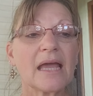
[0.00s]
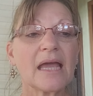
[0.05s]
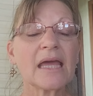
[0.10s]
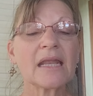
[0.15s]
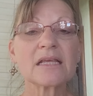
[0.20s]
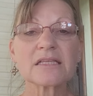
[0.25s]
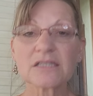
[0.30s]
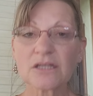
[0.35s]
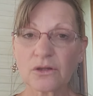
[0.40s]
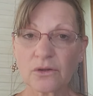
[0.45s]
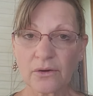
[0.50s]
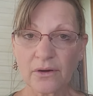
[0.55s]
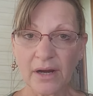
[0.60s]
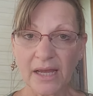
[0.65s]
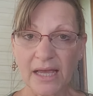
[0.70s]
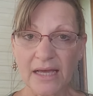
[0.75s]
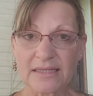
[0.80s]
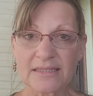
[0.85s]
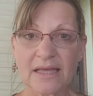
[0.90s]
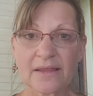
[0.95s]
It is
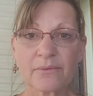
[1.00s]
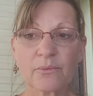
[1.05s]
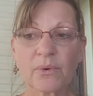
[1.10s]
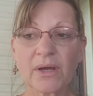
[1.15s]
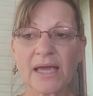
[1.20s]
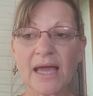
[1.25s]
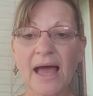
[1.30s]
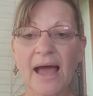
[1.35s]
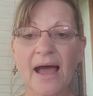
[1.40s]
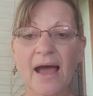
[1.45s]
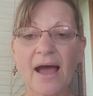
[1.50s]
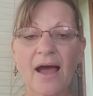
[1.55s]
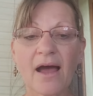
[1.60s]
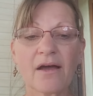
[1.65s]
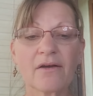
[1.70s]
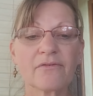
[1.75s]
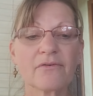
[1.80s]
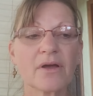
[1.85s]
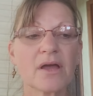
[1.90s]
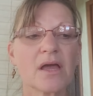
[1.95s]
glorious, and we
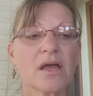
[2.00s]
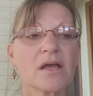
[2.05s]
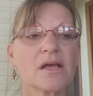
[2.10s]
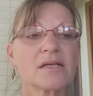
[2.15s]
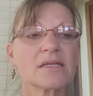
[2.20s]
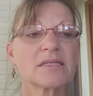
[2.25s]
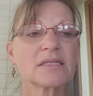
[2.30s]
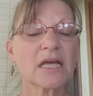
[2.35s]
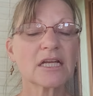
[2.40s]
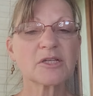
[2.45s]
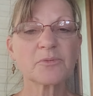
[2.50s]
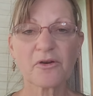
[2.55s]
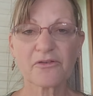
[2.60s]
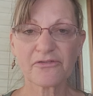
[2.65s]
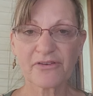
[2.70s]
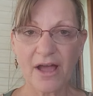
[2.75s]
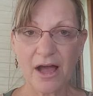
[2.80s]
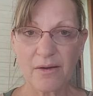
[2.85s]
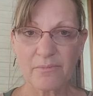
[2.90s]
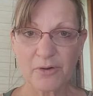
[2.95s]
have such a
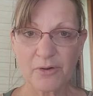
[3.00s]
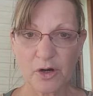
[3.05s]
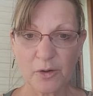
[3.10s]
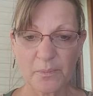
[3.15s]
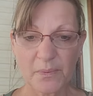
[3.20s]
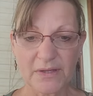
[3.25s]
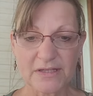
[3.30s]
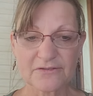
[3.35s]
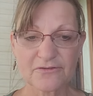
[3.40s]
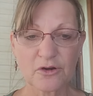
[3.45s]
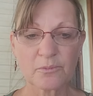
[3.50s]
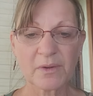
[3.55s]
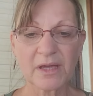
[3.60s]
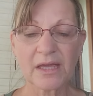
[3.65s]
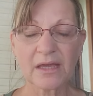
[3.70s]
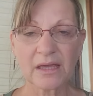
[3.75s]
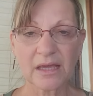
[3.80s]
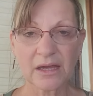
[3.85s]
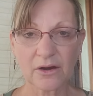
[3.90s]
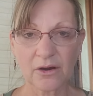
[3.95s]
profound purpose for
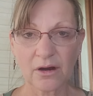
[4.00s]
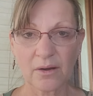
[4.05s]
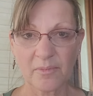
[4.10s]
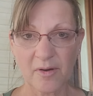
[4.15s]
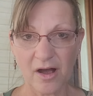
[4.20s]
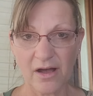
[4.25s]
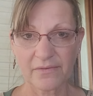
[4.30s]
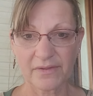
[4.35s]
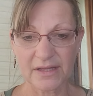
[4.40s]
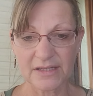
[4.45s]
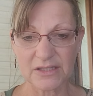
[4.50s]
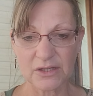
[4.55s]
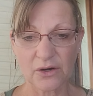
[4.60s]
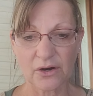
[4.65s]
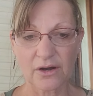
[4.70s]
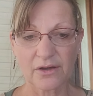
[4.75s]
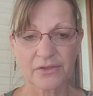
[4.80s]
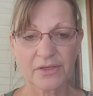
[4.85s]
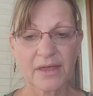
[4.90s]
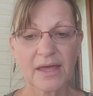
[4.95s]
being here upon this
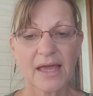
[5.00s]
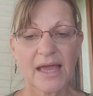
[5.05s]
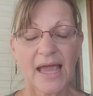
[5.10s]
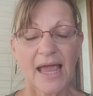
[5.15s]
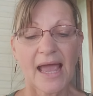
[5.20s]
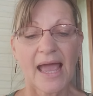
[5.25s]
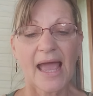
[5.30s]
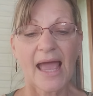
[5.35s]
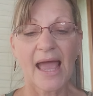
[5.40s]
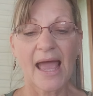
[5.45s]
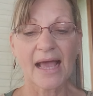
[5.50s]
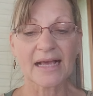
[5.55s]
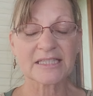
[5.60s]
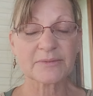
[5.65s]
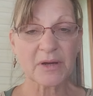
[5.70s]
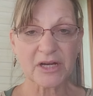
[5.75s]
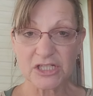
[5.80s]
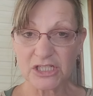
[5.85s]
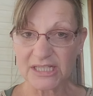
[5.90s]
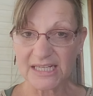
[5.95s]
earth,
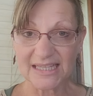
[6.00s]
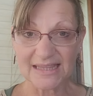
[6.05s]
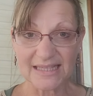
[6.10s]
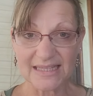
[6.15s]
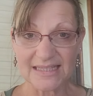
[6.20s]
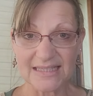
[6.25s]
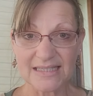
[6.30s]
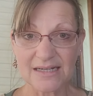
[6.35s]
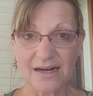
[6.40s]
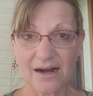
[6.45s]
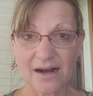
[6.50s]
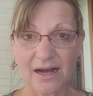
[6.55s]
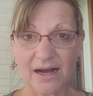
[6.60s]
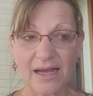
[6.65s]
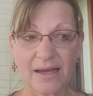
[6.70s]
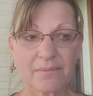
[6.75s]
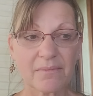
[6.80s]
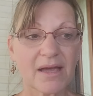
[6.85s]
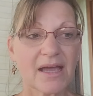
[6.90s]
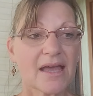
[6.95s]
especially at this
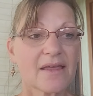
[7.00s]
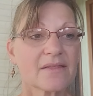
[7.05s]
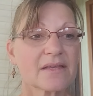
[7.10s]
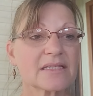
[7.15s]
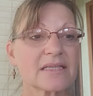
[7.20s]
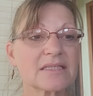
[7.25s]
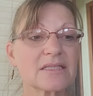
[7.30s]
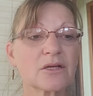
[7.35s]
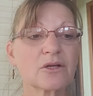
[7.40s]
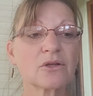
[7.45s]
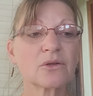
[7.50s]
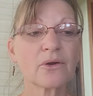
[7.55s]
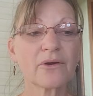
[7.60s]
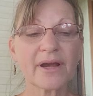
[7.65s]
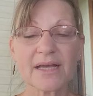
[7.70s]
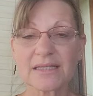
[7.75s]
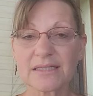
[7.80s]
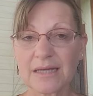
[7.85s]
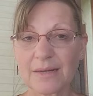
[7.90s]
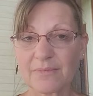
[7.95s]
time. This is a
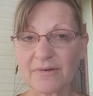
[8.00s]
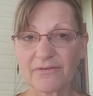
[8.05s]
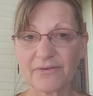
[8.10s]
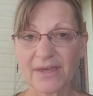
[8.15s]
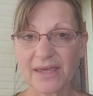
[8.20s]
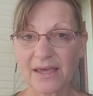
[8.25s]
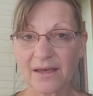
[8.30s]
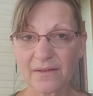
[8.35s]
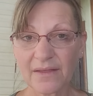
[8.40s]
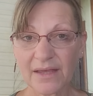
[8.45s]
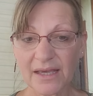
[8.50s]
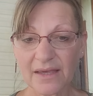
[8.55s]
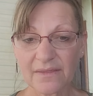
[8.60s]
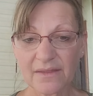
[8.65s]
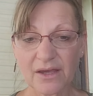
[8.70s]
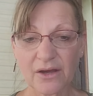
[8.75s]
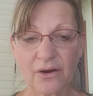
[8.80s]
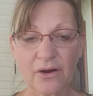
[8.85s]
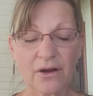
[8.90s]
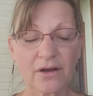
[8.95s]
glorious time of healing in
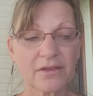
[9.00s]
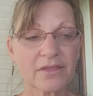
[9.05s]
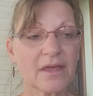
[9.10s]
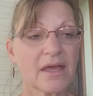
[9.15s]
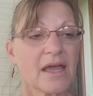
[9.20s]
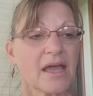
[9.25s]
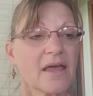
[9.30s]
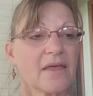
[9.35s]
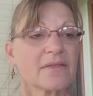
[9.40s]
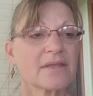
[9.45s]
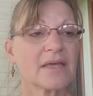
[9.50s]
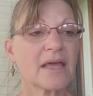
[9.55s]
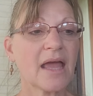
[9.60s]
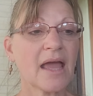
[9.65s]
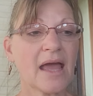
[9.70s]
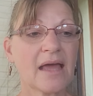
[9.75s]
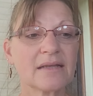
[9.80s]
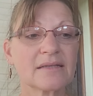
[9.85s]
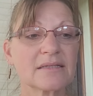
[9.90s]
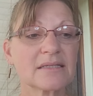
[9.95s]
the earth,
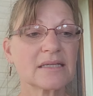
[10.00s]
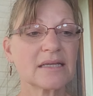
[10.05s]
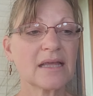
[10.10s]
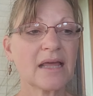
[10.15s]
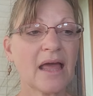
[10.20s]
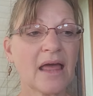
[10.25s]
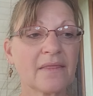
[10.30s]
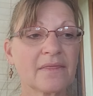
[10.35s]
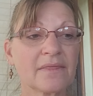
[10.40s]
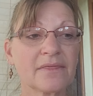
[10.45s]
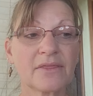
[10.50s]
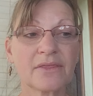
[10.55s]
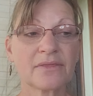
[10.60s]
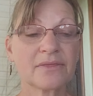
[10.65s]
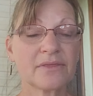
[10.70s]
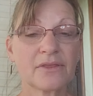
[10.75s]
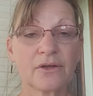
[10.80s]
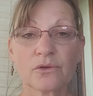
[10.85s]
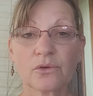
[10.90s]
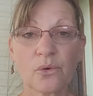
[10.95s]
and and
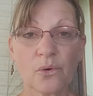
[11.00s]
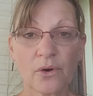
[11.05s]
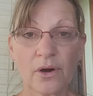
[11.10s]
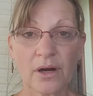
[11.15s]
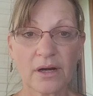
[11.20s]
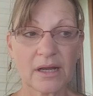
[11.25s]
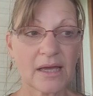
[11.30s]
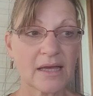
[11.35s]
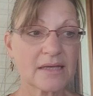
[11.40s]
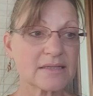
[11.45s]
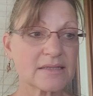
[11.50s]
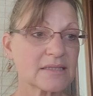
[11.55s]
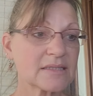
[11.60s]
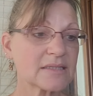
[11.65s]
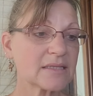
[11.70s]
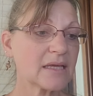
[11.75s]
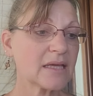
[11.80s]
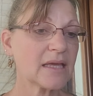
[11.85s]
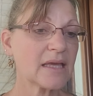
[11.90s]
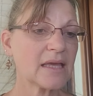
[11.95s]
the Lord is